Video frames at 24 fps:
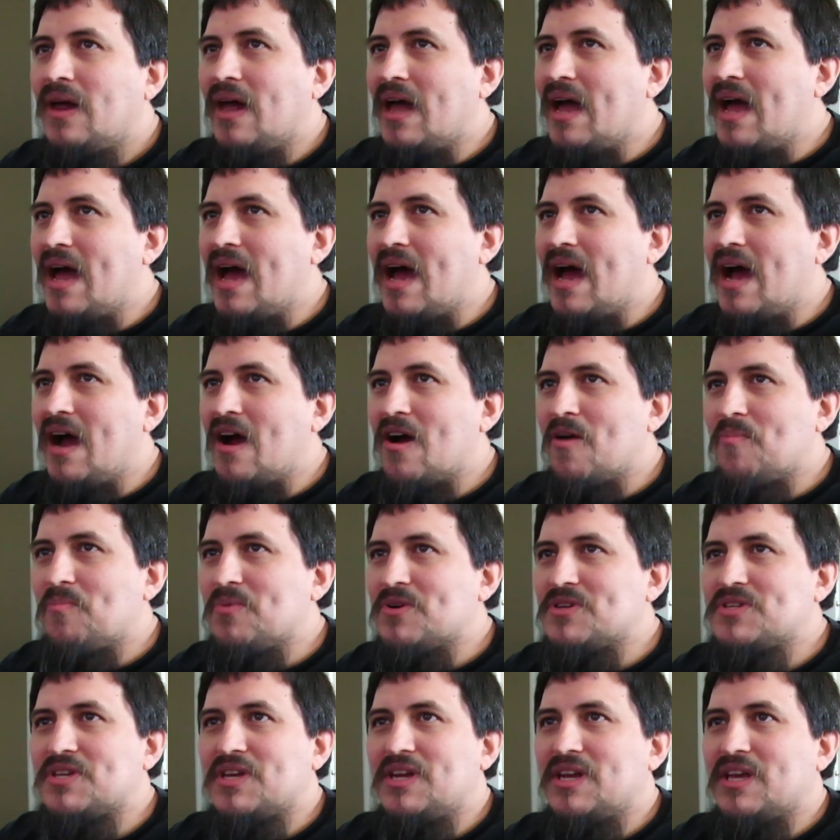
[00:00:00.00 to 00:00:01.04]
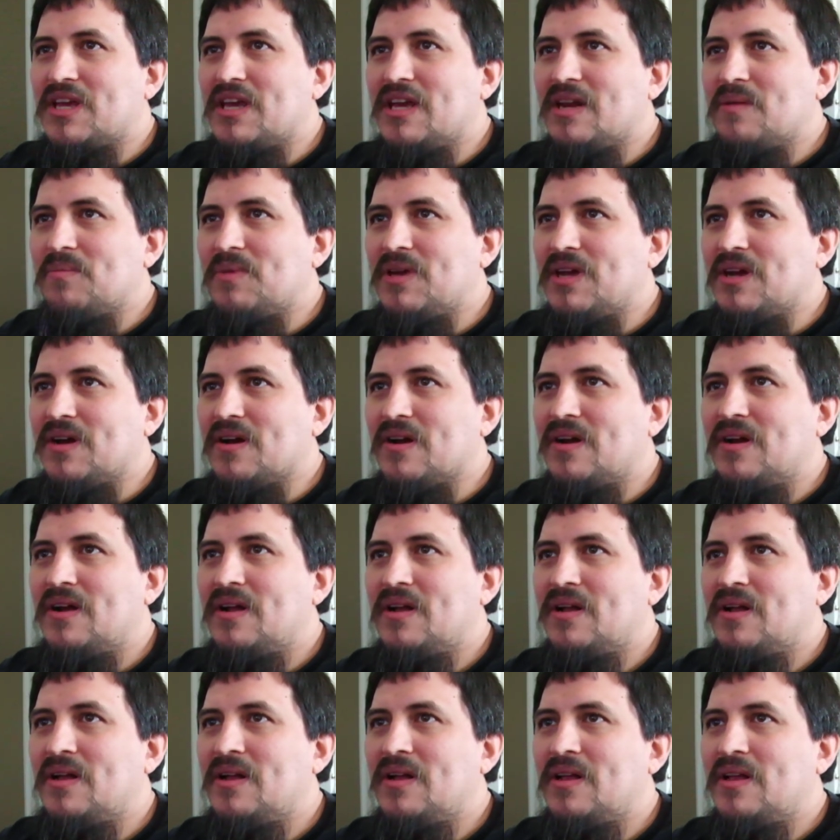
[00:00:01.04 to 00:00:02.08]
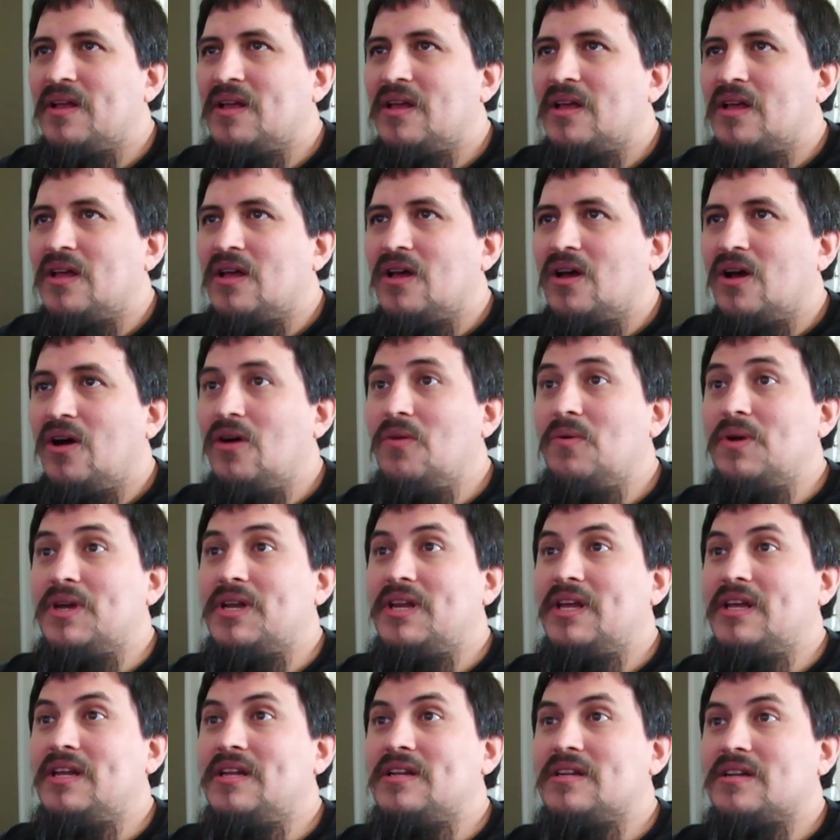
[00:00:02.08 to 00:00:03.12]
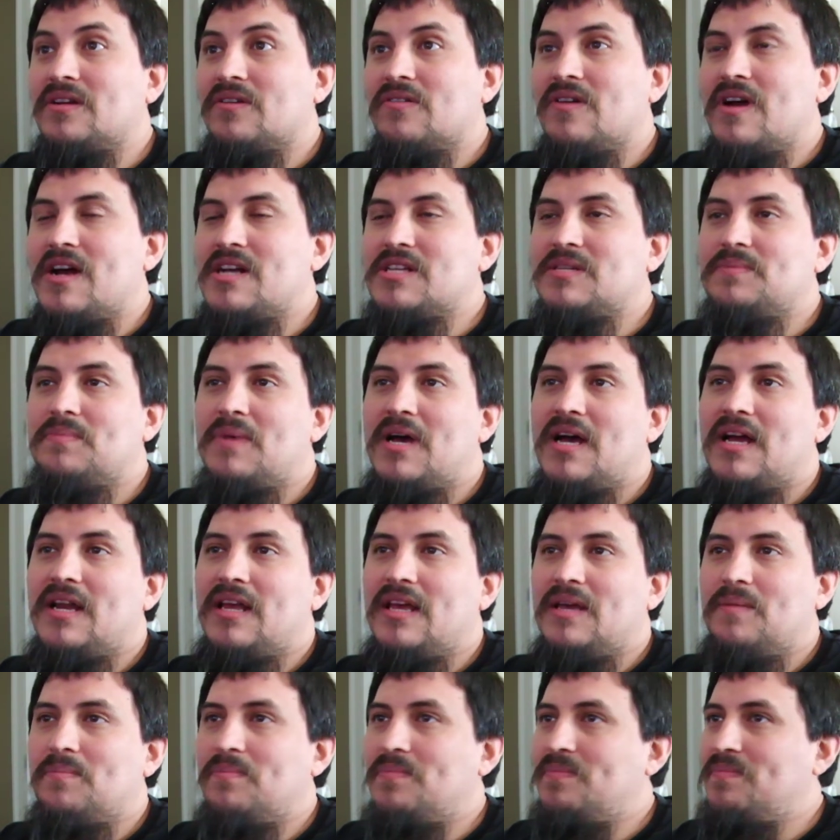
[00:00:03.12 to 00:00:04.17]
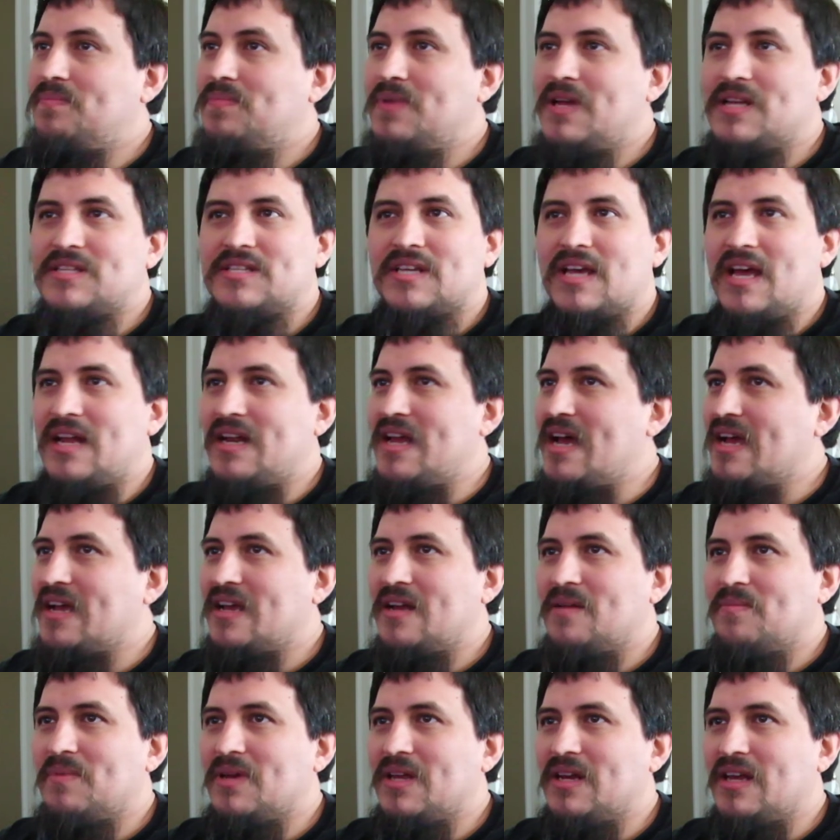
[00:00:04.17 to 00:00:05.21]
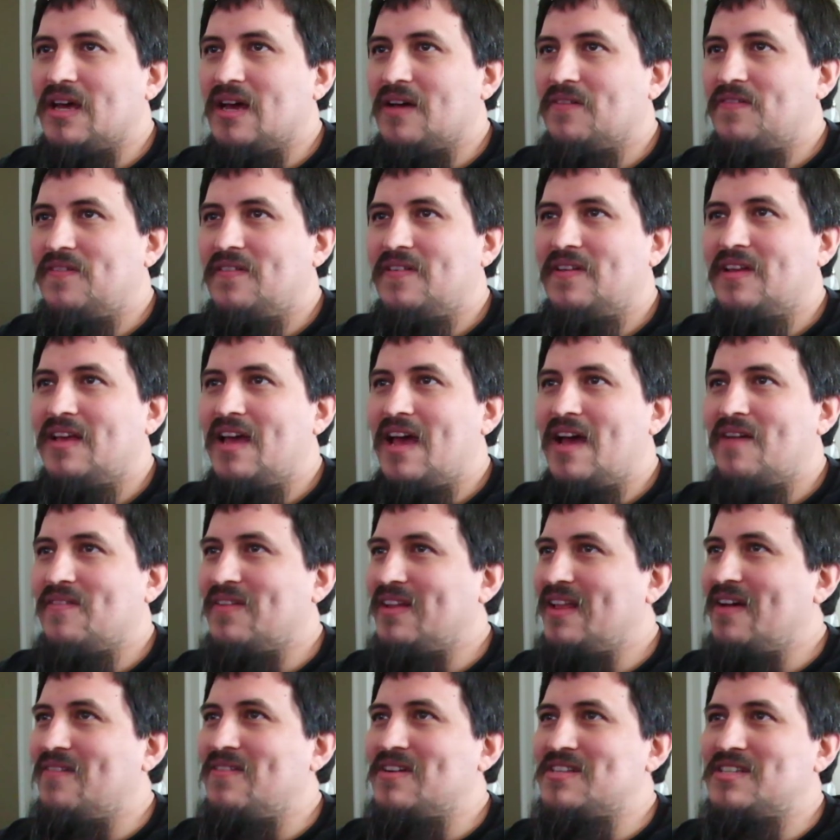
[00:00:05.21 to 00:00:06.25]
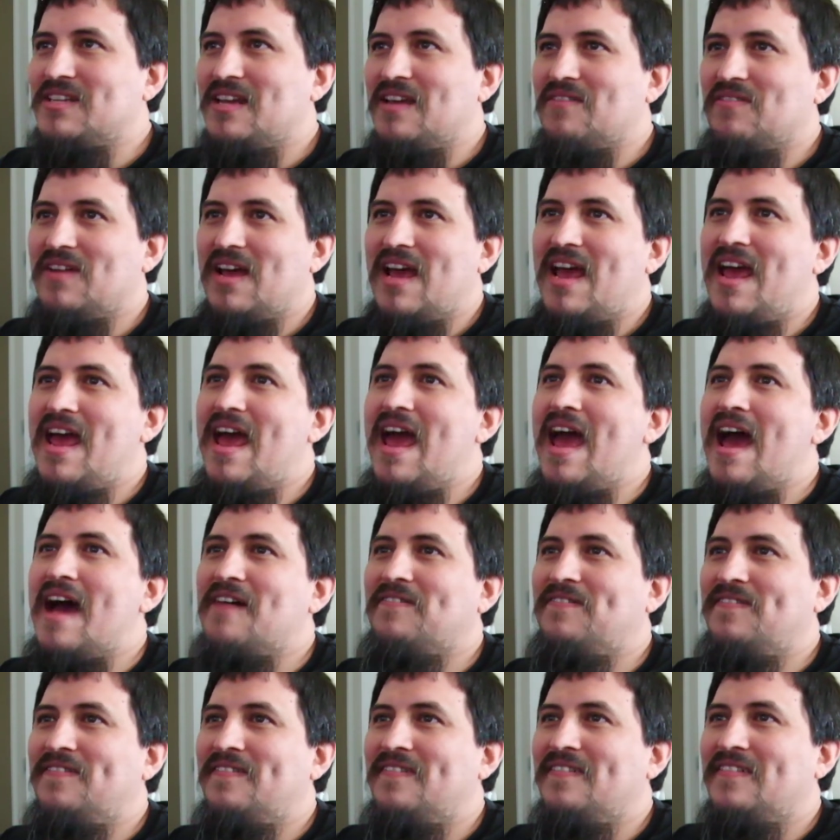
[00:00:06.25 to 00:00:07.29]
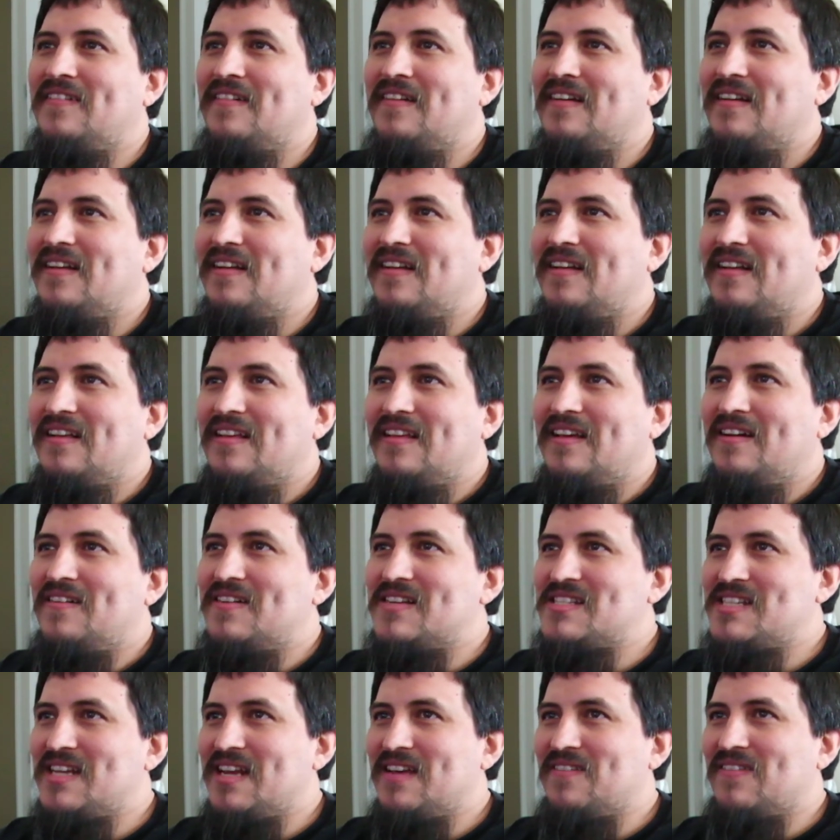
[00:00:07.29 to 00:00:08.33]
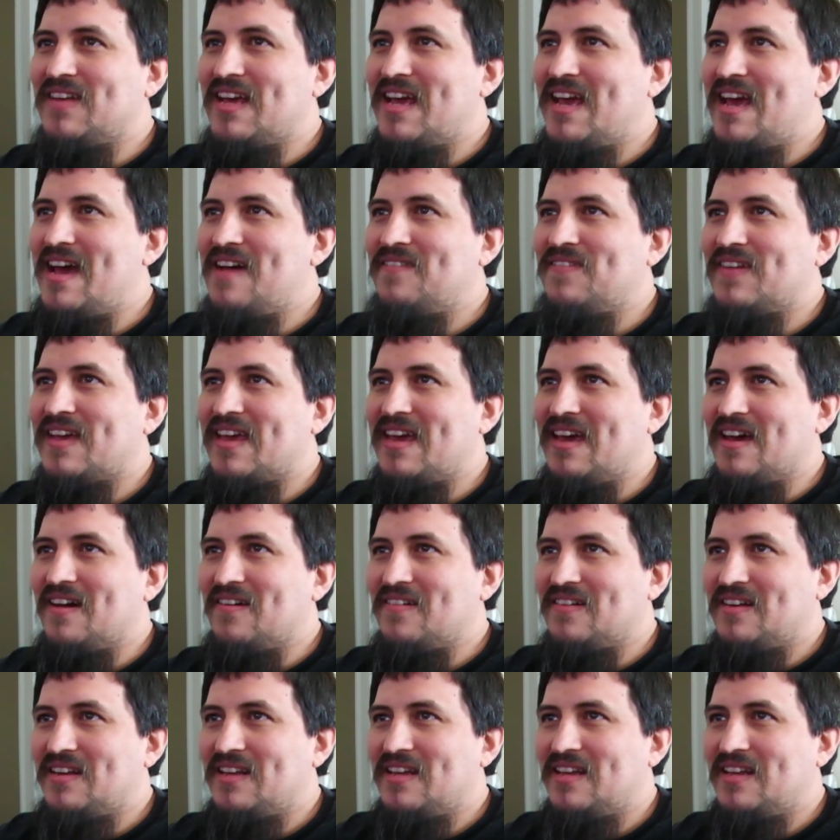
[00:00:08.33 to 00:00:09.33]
Harper's going to get him here. Oh, he didn't cross body. That's not going to be enough. I mean, that wasn't even a half. That wasn't even a half account.